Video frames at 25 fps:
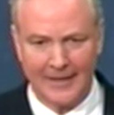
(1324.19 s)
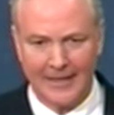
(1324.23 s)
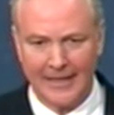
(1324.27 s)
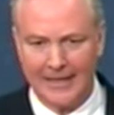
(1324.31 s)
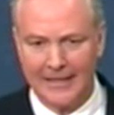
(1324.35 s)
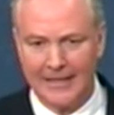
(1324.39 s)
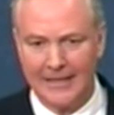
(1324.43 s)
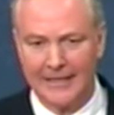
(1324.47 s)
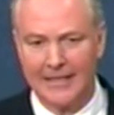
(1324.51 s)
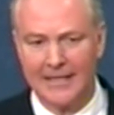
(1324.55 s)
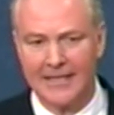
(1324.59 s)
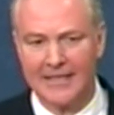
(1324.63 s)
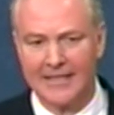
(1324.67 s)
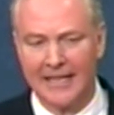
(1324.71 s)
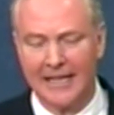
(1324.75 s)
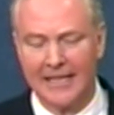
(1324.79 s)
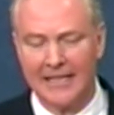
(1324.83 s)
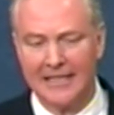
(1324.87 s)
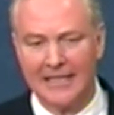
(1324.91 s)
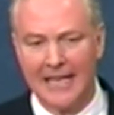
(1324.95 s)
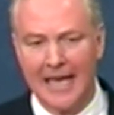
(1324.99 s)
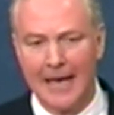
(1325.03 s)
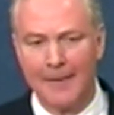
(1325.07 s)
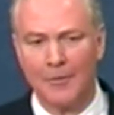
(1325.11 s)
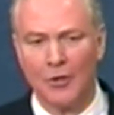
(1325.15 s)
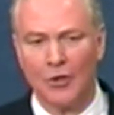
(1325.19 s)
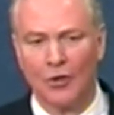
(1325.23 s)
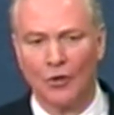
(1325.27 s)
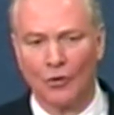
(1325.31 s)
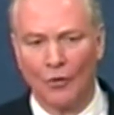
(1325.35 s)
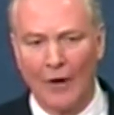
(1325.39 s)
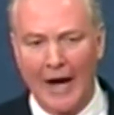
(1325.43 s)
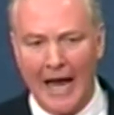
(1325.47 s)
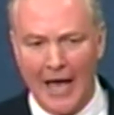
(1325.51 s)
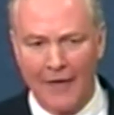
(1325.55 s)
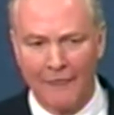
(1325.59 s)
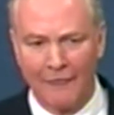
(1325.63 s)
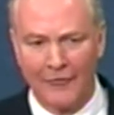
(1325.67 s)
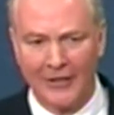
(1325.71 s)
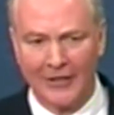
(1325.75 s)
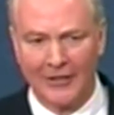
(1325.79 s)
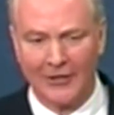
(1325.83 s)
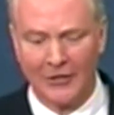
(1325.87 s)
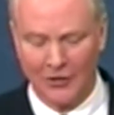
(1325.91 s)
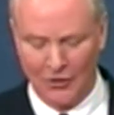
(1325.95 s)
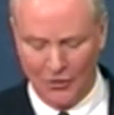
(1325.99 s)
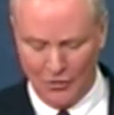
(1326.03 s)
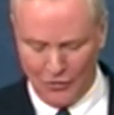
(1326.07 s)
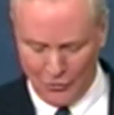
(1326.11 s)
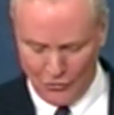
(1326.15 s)
It is a demographic
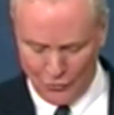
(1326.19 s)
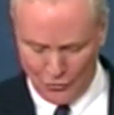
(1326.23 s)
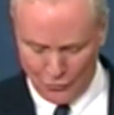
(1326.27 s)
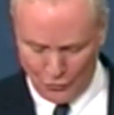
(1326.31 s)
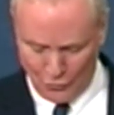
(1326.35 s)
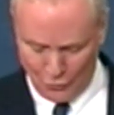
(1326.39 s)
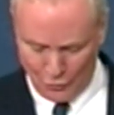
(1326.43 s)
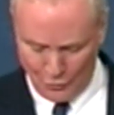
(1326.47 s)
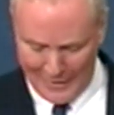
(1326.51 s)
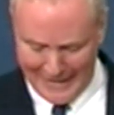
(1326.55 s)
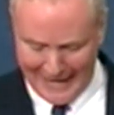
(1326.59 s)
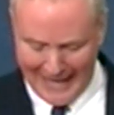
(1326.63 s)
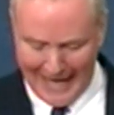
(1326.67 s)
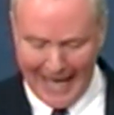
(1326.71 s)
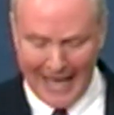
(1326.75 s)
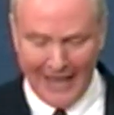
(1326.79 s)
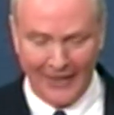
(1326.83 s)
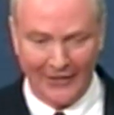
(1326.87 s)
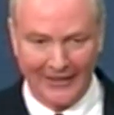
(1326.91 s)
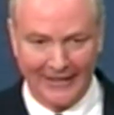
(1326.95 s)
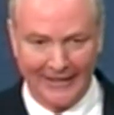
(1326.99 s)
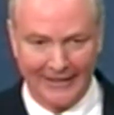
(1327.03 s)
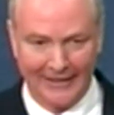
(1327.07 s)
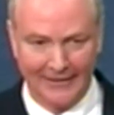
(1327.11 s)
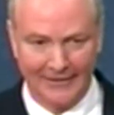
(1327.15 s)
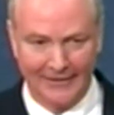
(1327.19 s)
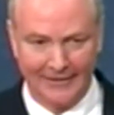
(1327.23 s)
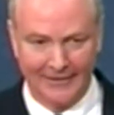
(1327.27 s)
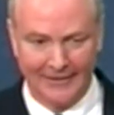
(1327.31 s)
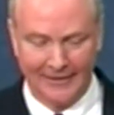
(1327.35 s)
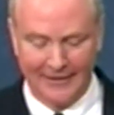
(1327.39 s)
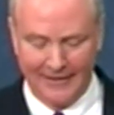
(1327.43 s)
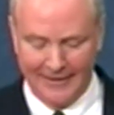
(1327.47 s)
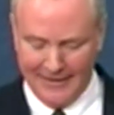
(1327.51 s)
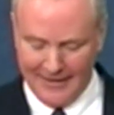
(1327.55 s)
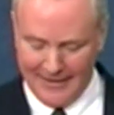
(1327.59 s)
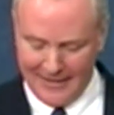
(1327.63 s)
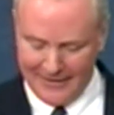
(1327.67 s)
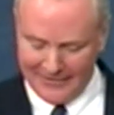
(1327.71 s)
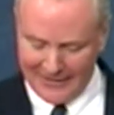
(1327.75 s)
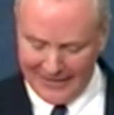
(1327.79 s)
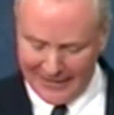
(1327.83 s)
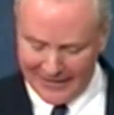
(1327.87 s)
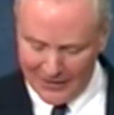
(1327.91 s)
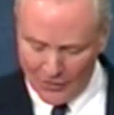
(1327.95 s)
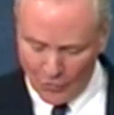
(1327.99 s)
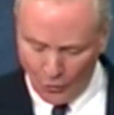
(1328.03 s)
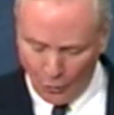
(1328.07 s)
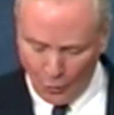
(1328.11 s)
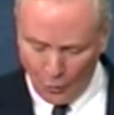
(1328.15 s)
reality that
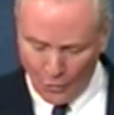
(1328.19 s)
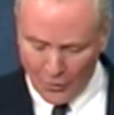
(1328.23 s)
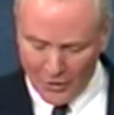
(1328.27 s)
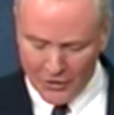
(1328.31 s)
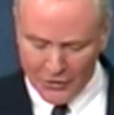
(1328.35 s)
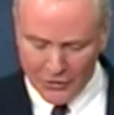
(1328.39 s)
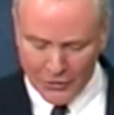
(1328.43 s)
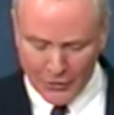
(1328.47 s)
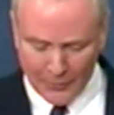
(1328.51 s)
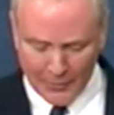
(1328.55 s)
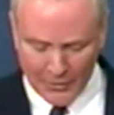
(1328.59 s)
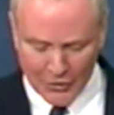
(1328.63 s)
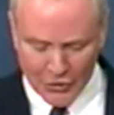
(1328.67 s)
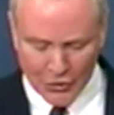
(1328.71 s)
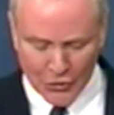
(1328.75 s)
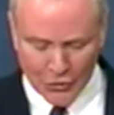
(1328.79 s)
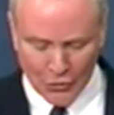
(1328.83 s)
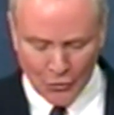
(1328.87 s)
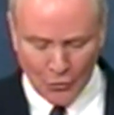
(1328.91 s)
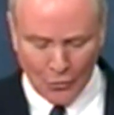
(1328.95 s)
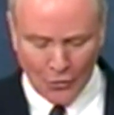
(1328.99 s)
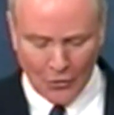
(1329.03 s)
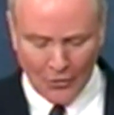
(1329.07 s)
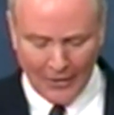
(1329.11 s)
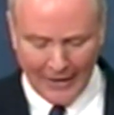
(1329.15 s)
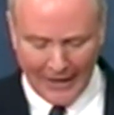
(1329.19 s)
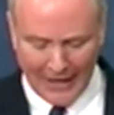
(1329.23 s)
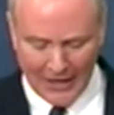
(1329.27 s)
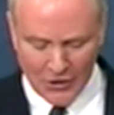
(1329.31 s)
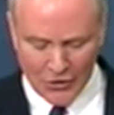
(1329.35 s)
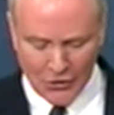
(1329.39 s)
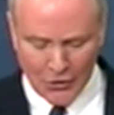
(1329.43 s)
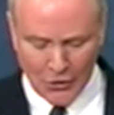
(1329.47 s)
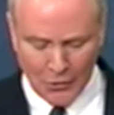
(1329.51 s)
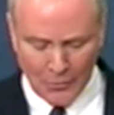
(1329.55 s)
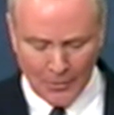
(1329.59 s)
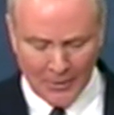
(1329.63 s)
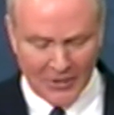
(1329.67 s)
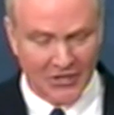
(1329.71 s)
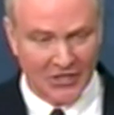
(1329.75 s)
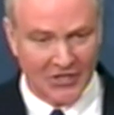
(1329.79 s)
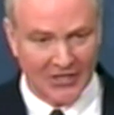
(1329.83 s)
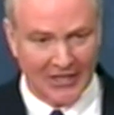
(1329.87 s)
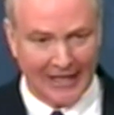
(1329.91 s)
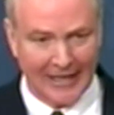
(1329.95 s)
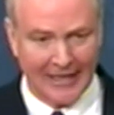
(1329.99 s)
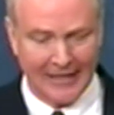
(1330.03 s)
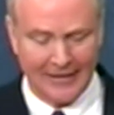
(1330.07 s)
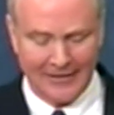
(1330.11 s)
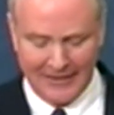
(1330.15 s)
in order to ensure a Jewish
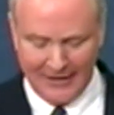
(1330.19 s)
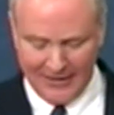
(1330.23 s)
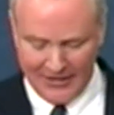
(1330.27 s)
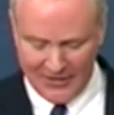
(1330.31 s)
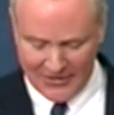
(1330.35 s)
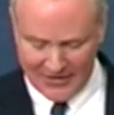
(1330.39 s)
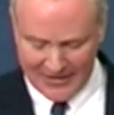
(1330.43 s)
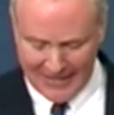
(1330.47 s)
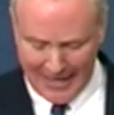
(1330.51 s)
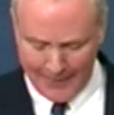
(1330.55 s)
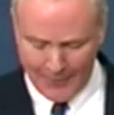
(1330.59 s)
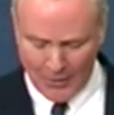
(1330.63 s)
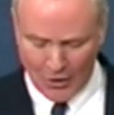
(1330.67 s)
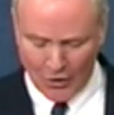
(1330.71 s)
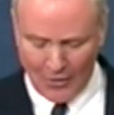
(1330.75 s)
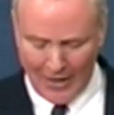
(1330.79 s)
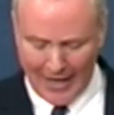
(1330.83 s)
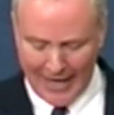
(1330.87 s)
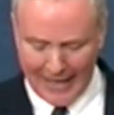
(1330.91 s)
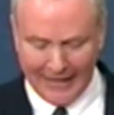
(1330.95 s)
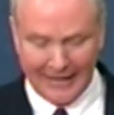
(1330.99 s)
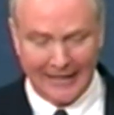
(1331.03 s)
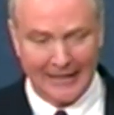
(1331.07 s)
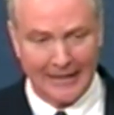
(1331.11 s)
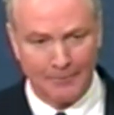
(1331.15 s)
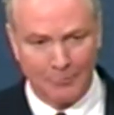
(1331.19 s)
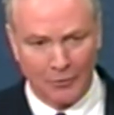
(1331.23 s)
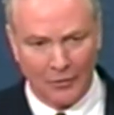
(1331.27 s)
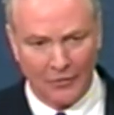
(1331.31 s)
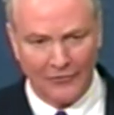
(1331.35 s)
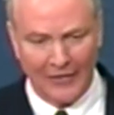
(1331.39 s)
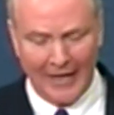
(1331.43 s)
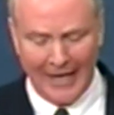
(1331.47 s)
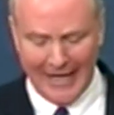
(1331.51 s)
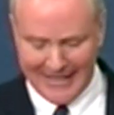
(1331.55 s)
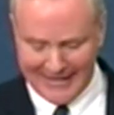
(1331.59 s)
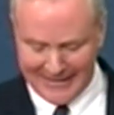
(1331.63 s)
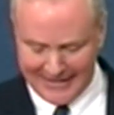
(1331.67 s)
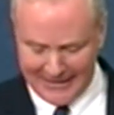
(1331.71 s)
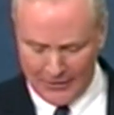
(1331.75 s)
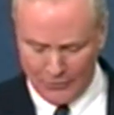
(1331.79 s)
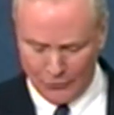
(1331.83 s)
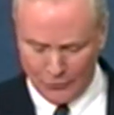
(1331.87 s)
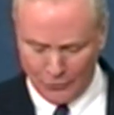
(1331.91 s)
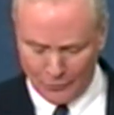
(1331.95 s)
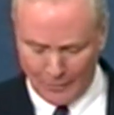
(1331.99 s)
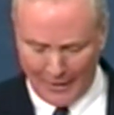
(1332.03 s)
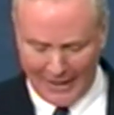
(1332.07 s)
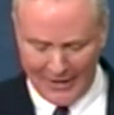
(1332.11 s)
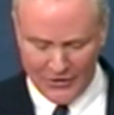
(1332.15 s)
state that is democratic and provides
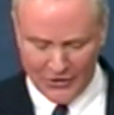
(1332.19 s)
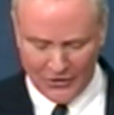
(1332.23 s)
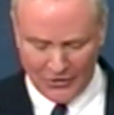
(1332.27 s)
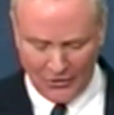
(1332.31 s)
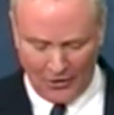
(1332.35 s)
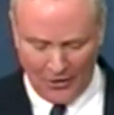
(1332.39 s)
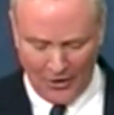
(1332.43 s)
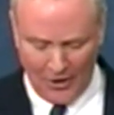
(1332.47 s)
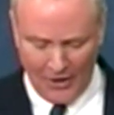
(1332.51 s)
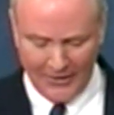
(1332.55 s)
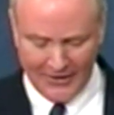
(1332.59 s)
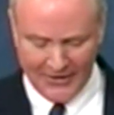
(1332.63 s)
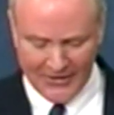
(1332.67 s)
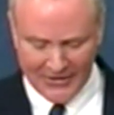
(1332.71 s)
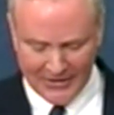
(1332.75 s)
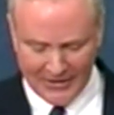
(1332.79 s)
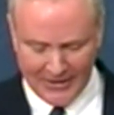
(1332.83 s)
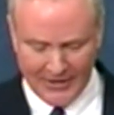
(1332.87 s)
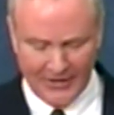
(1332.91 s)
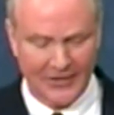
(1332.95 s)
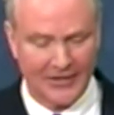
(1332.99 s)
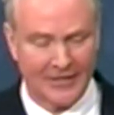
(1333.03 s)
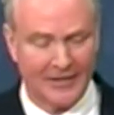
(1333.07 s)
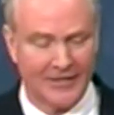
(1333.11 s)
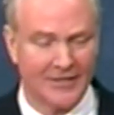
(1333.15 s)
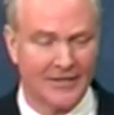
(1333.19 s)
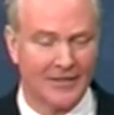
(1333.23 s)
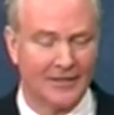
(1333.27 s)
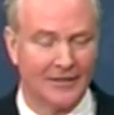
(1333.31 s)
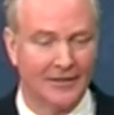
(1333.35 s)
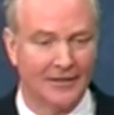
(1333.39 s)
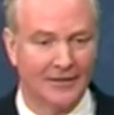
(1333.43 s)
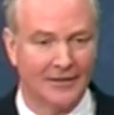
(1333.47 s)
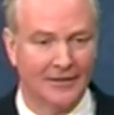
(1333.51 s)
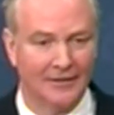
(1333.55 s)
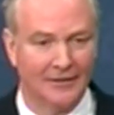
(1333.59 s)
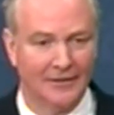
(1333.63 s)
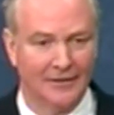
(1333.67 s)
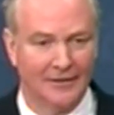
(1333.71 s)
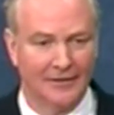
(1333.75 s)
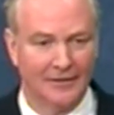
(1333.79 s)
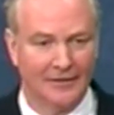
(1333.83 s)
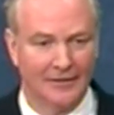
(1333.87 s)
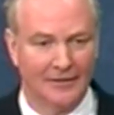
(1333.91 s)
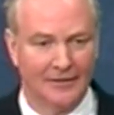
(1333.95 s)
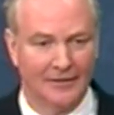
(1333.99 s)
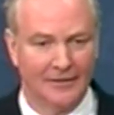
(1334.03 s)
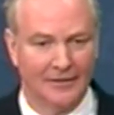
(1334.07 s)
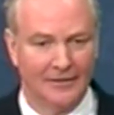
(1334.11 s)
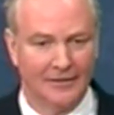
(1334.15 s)
equal rights to all its citizens,
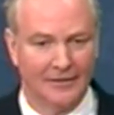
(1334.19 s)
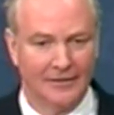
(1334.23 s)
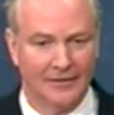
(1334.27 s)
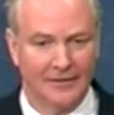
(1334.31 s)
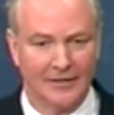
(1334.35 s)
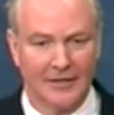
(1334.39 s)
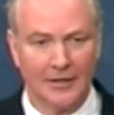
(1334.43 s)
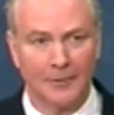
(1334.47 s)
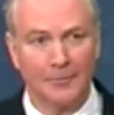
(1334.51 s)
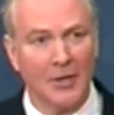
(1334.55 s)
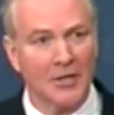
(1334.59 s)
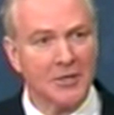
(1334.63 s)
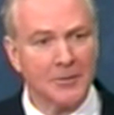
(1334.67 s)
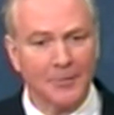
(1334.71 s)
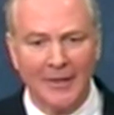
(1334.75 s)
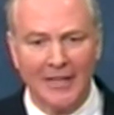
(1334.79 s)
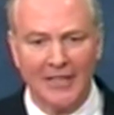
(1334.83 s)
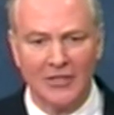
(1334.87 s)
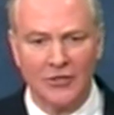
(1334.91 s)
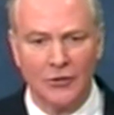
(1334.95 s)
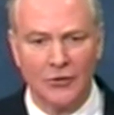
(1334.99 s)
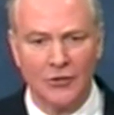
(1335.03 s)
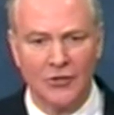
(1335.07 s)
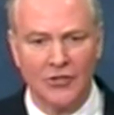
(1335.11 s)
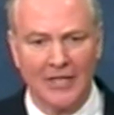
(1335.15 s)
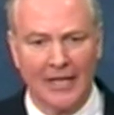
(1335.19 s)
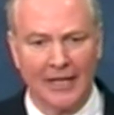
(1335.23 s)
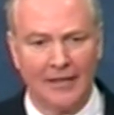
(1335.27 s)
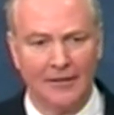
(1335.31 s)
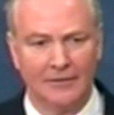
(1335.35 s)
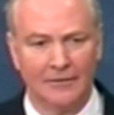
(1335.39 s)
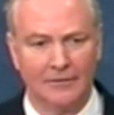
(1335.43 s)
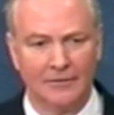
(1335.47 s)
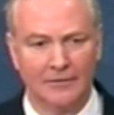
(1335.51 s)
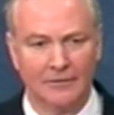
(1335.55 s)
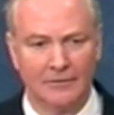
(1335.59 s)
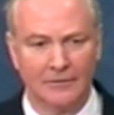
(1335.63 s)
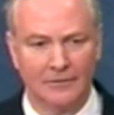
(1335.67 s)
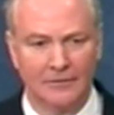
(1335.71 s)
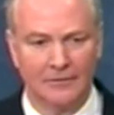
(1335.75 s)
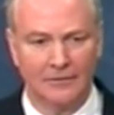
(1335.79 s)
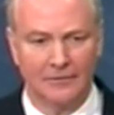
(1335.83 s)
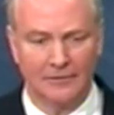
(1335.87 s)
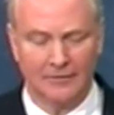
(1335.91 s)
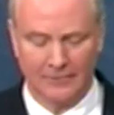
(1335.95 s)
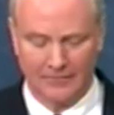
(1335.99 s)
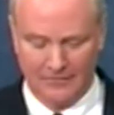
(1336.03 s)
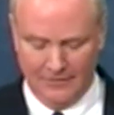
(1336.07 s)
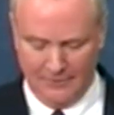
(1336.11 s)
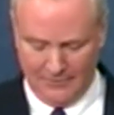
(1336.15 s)
there must be a two-state
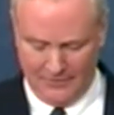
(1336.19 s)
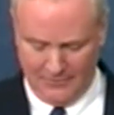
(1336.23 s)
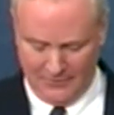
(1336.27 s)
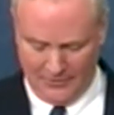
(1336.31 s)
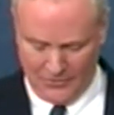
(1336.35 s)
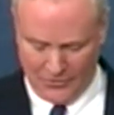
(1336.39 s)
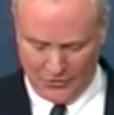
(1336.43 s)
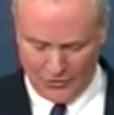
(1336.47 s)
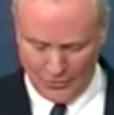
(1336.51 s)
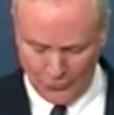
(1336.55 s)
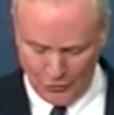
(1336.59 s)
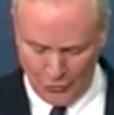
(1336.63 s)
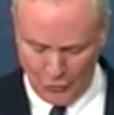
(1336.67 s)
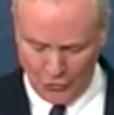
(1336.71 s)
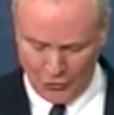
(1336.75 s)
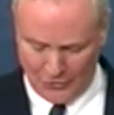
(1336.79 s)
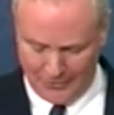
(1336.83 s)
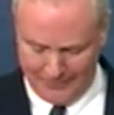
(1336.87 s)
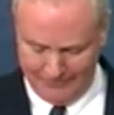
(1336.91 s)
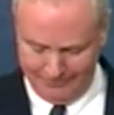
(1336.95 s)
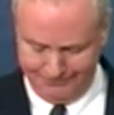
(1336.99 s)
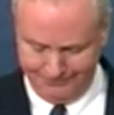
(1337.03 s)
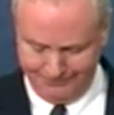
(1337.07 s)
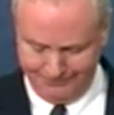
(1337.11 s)
solution.